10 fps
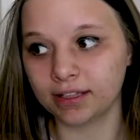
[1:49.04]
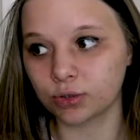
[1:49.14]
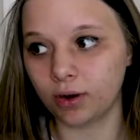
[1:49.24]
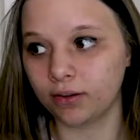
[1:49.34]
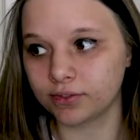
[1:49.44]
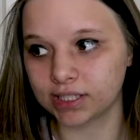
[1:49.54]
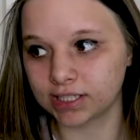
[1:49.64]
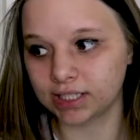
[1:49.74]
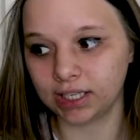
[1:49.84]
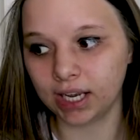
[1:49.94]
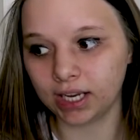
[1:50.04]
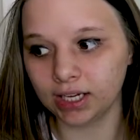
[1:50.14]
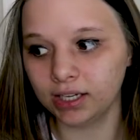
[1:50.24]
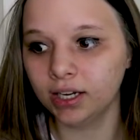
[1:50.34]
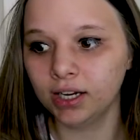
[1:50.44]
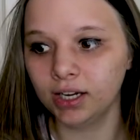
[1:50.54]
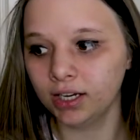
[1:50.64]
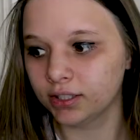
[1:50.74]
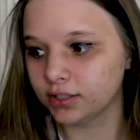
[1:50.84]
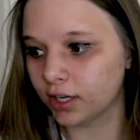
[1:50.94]
at $12.69.
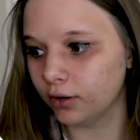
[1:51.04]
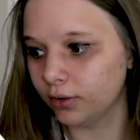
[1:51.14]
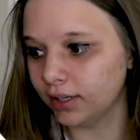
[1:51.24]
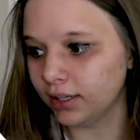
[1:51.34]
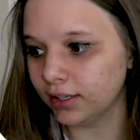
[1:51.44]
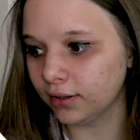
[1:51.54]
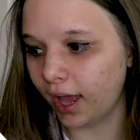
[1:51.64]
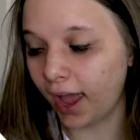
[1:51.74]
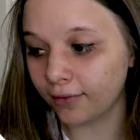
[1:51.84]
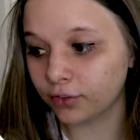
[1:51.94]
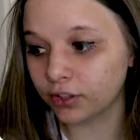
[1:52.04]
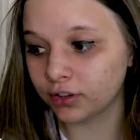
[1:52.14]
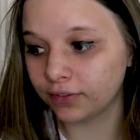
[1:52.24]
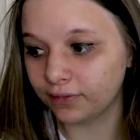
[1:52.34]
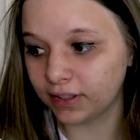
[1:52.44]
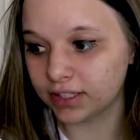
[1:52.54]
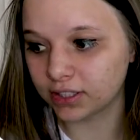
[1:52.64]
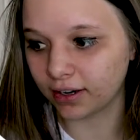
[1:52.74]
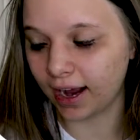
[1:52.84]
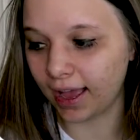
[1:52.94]
So after the fees
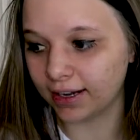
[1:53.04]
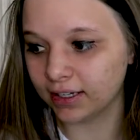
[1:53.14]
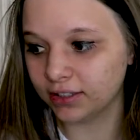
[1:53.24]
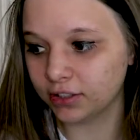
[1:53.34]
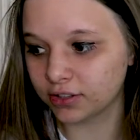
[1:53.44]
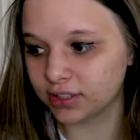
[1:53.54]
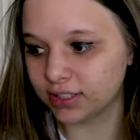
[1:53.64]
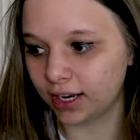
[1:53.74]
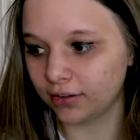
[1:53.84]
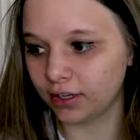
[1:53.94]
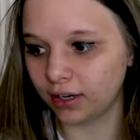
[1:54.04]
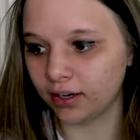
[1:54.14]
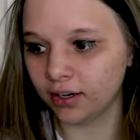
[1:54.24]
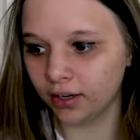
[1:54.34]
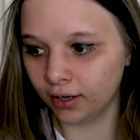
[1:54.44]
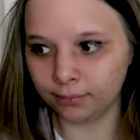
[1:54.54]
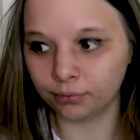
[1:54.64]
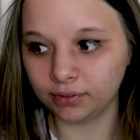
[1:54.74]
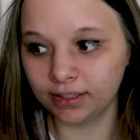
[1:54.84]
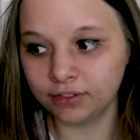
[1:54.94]
are added, you can see down here, it
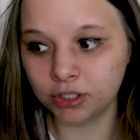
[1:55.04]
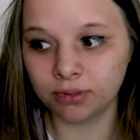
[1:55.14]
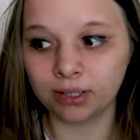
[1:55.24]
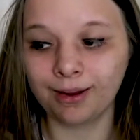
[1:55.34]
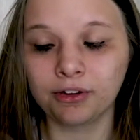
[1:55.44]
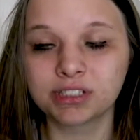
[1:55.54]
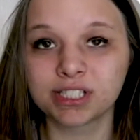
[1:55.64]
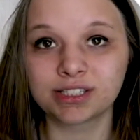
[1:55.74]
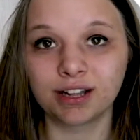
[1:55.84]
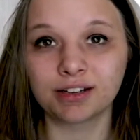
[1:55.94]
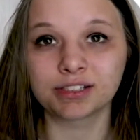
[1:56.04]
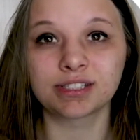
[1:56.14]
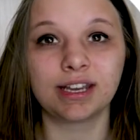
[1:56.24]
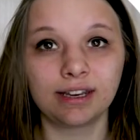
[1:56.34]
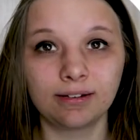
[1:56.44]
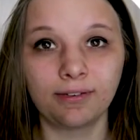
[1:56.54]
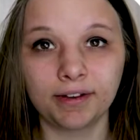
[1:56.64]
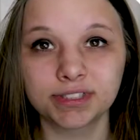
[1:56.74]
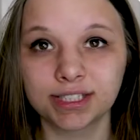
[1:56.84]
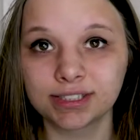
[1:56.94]
leaves you with about
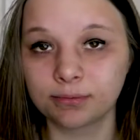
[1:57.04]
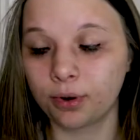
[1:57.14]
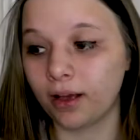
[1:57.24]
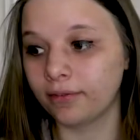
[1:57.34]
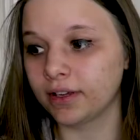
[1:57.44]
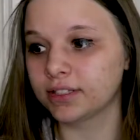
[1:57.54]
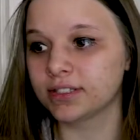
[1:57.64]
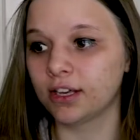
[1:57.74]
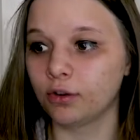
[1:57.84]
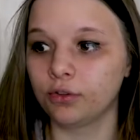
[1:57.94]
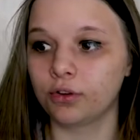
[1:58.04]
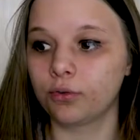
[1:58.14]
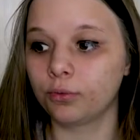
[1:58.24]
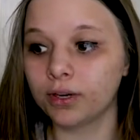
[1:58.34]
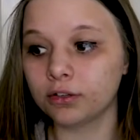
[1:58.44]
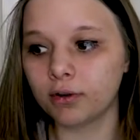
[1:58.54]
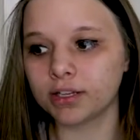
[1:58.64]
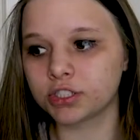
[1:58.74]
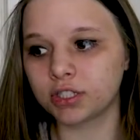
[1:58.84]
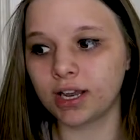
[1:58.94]
$6.85 in profit. So the real
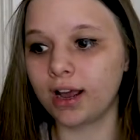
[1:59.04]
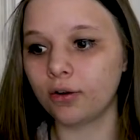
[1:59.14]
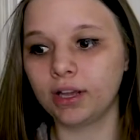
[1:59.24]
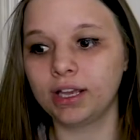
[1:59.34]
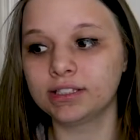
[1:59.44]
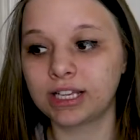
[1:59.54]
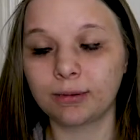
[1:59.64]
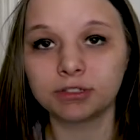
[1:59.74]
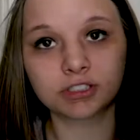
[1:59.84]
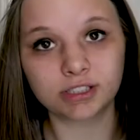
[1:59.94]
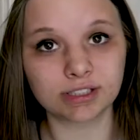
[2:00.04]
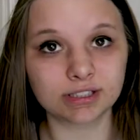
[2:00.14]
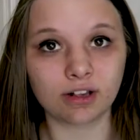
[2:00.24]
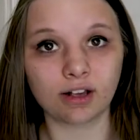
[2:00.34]
question now is, how much does this